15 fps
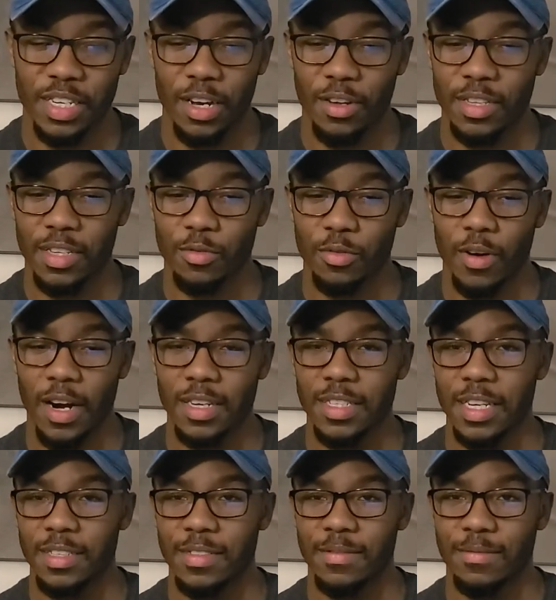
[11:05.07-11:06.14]
healthy requires
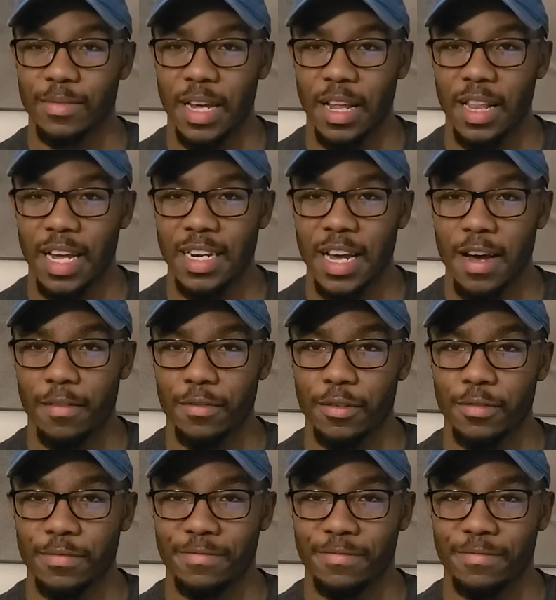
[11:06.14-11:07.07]
a lot of effort.